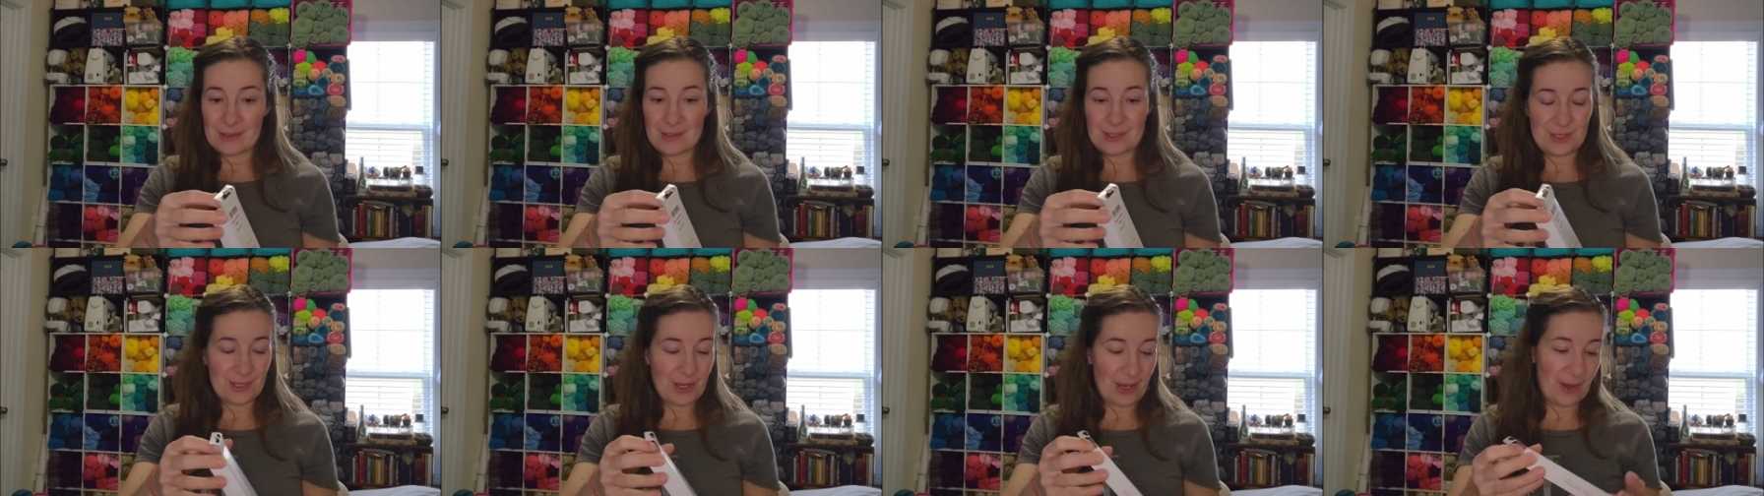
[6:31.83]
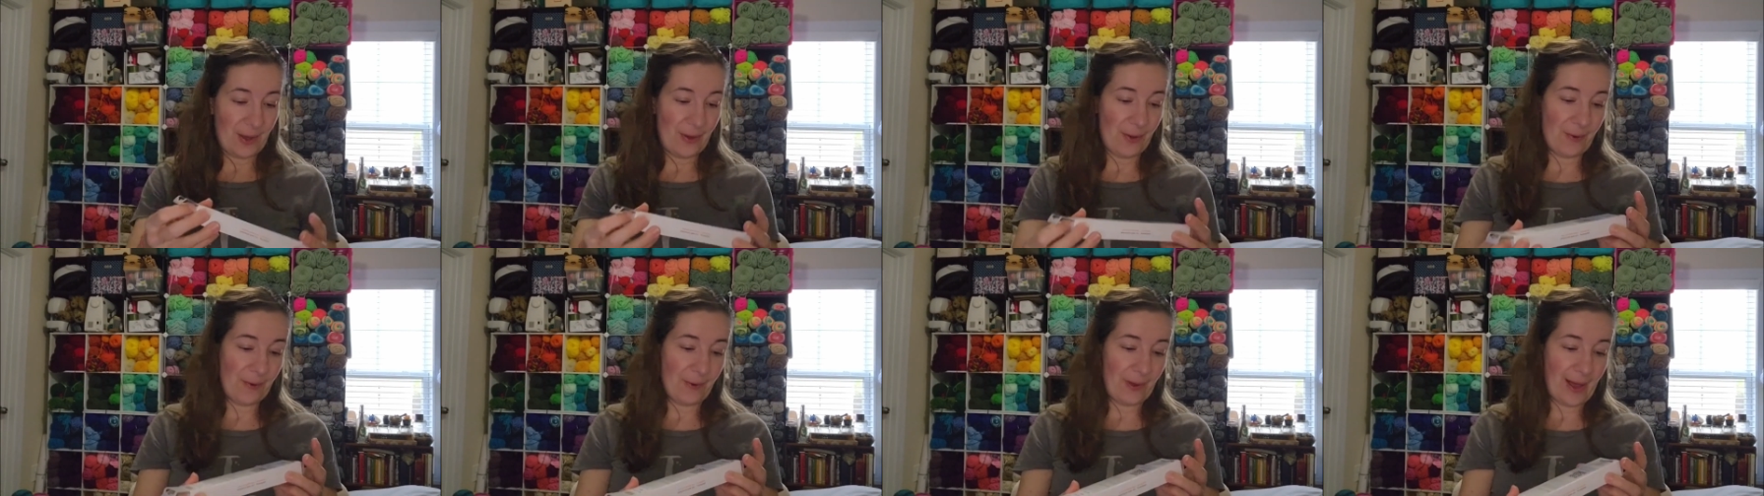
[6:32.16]

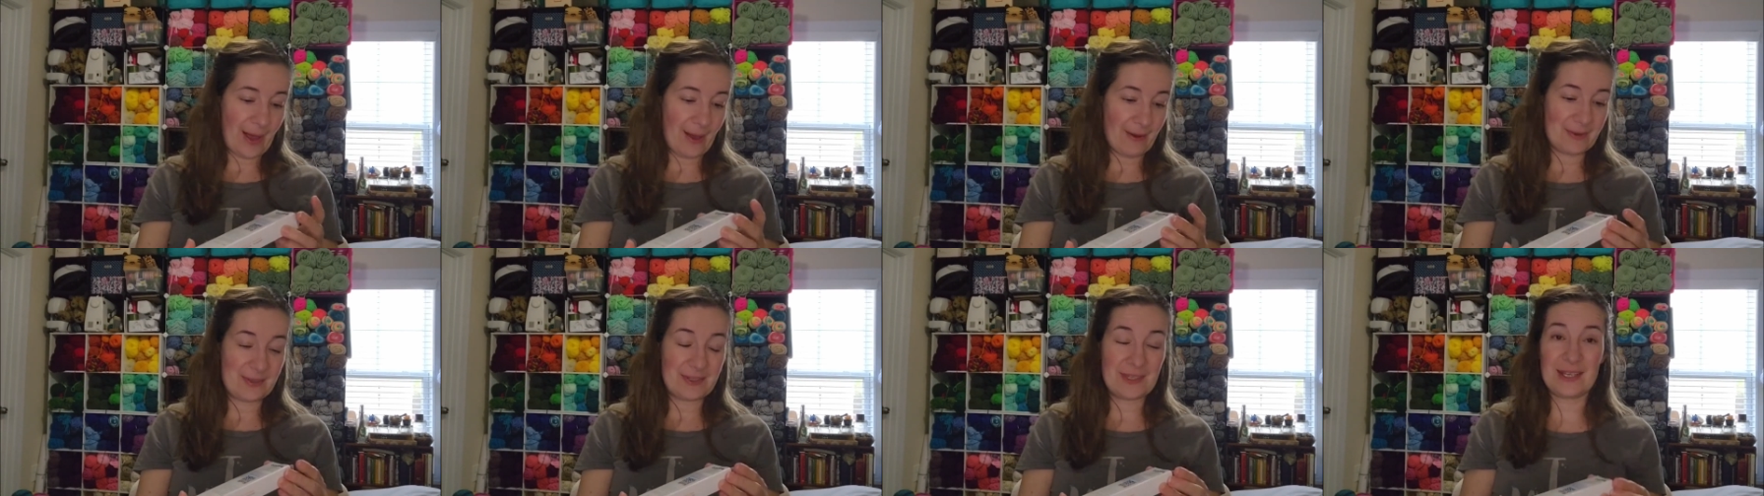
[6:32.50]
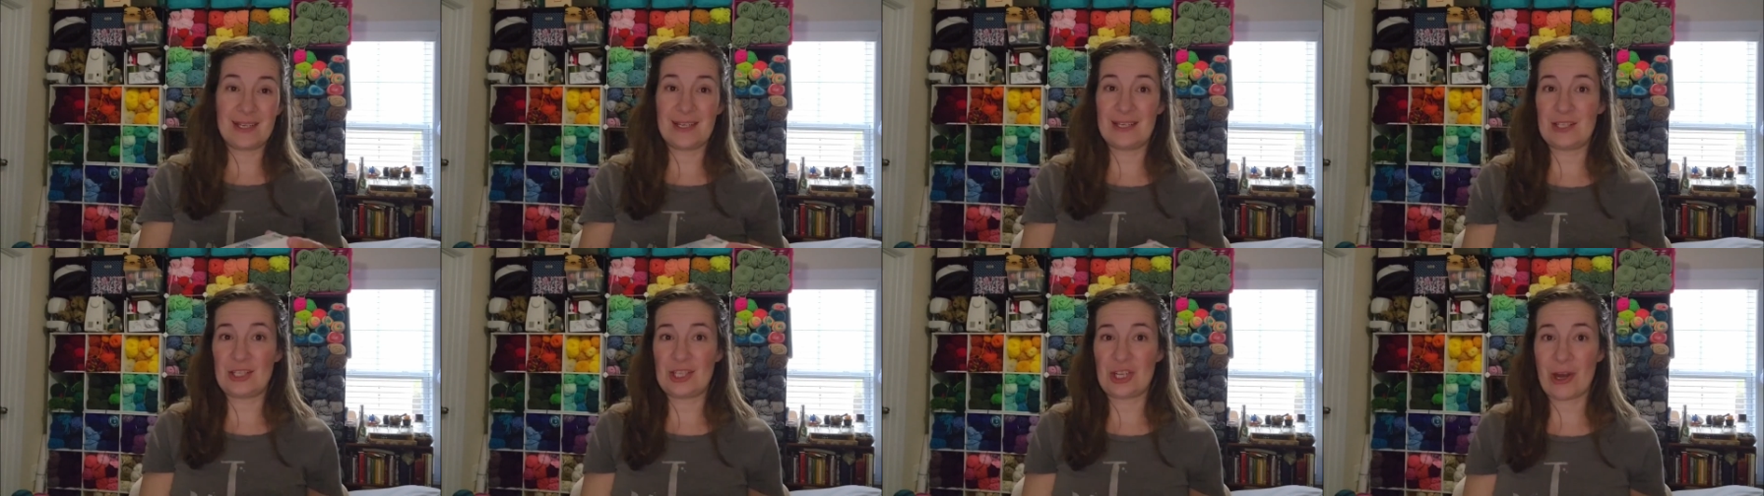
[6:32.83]
So I was
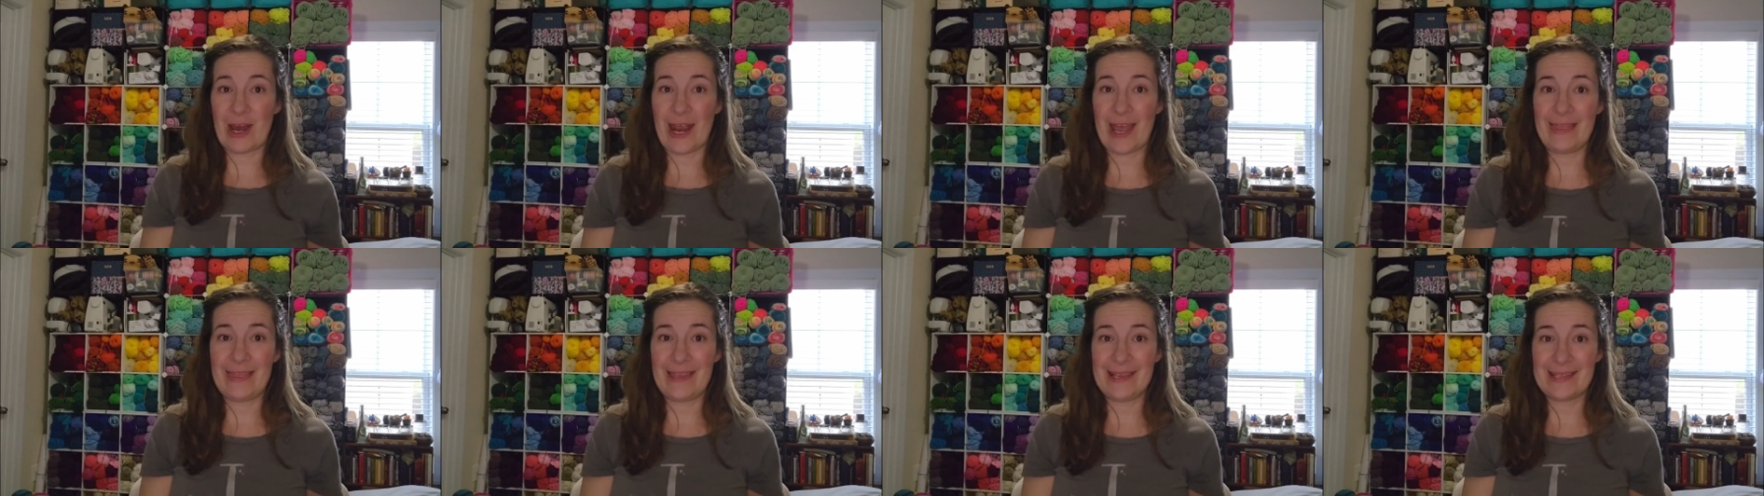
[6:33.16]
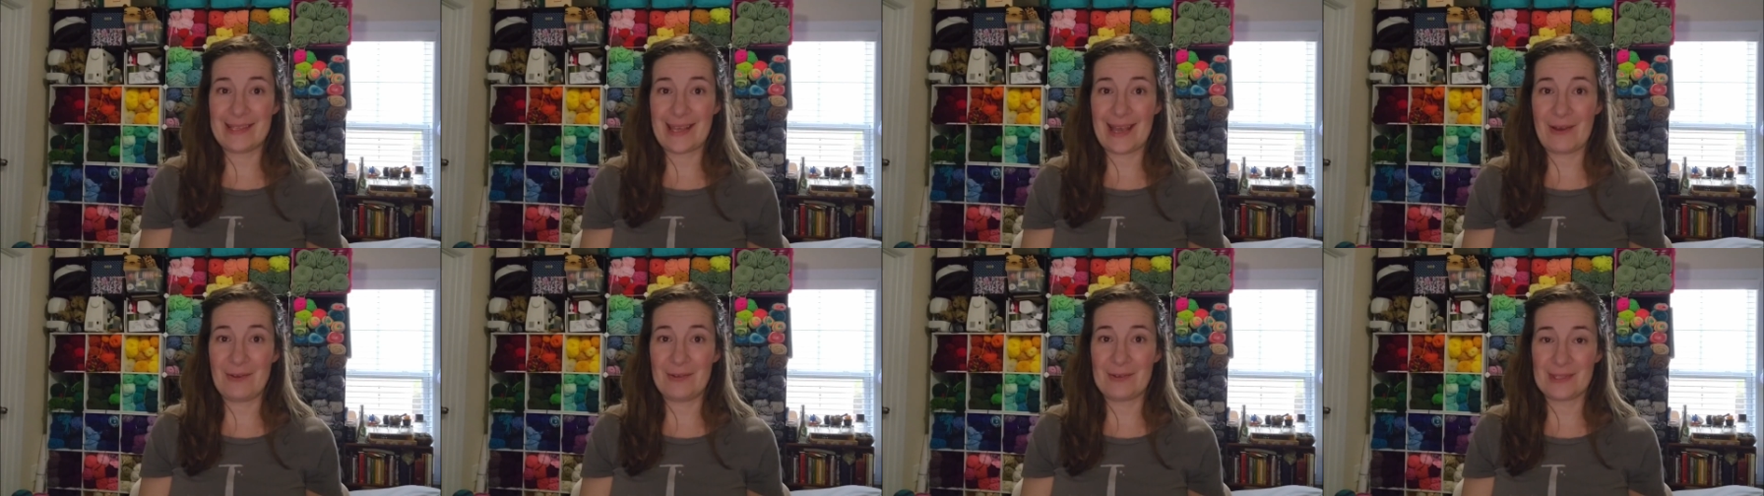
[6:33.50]
gonna try
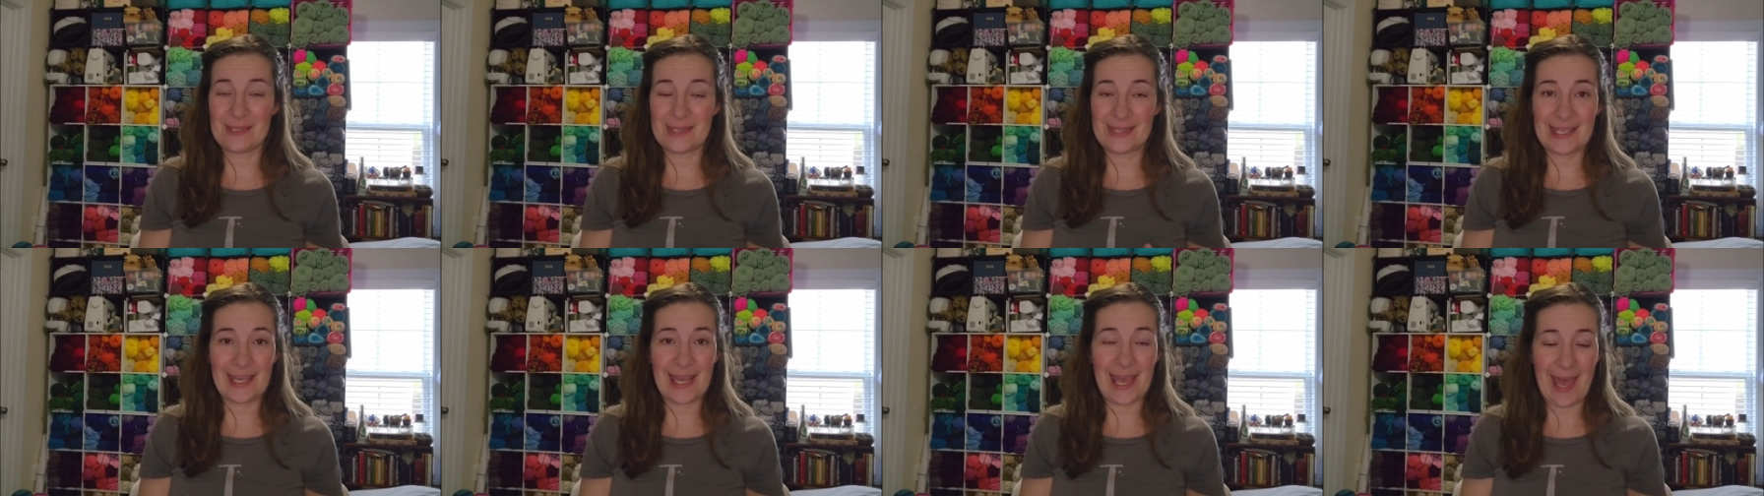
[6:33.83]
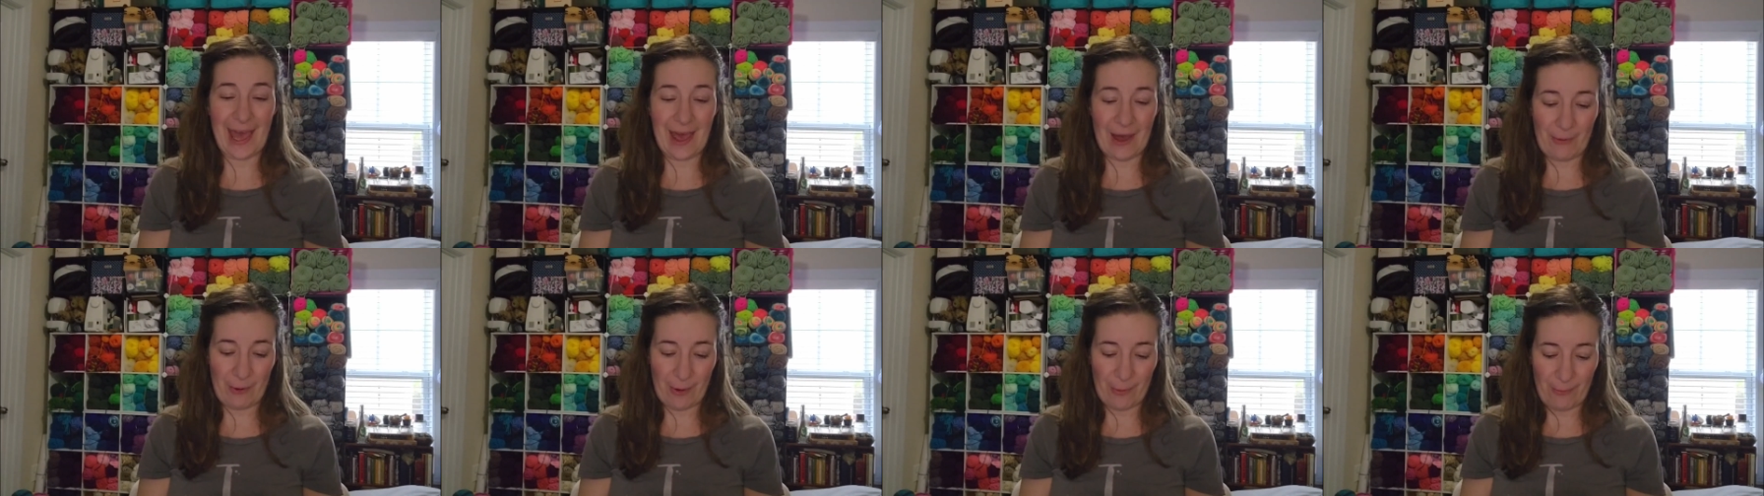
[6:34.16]
this out and see
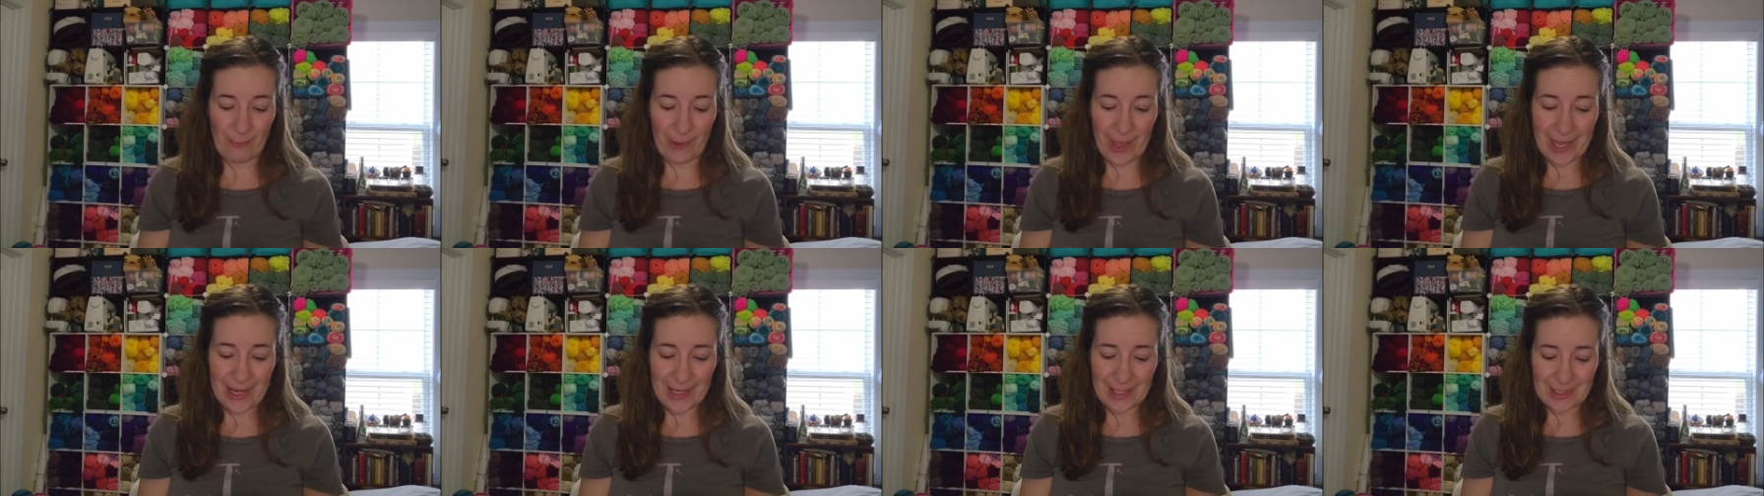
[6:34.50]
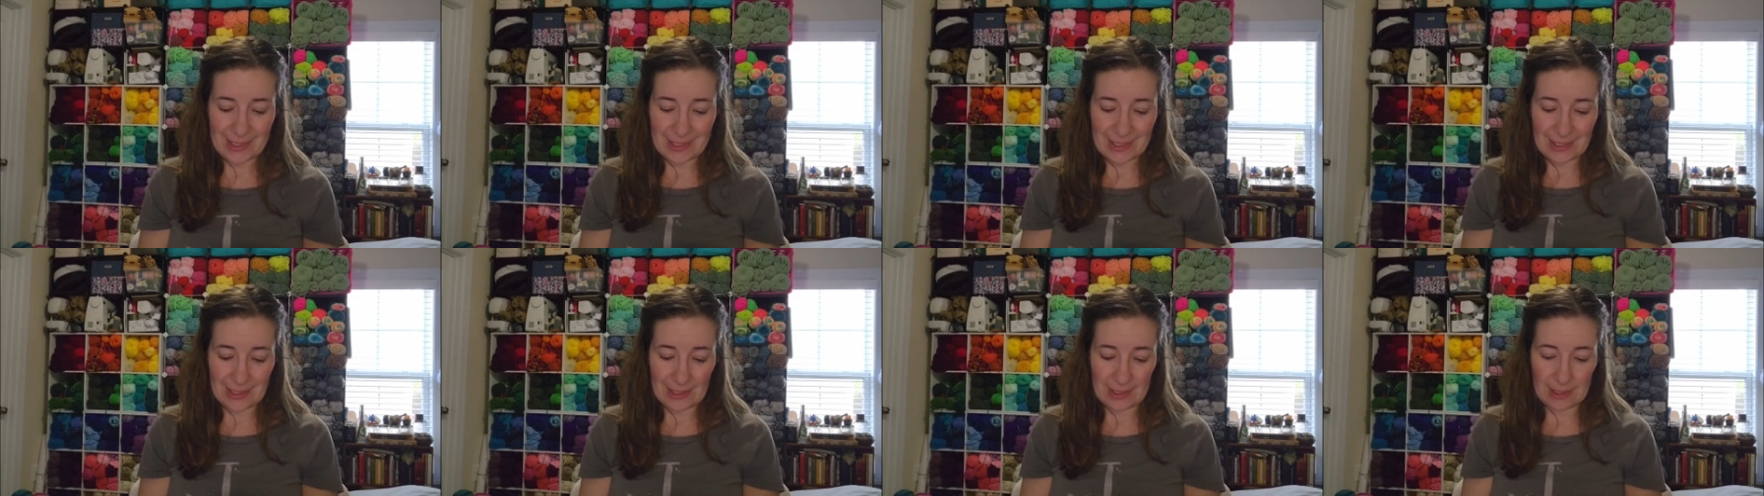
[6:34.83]
how it
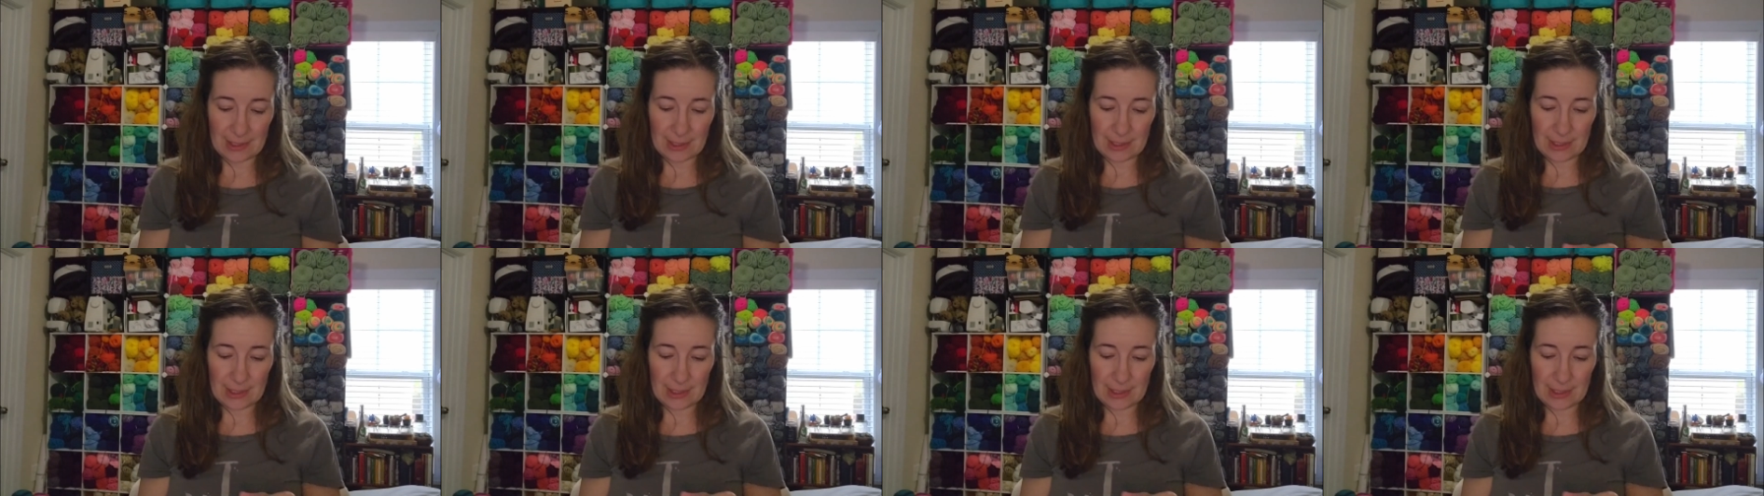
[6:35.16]
went.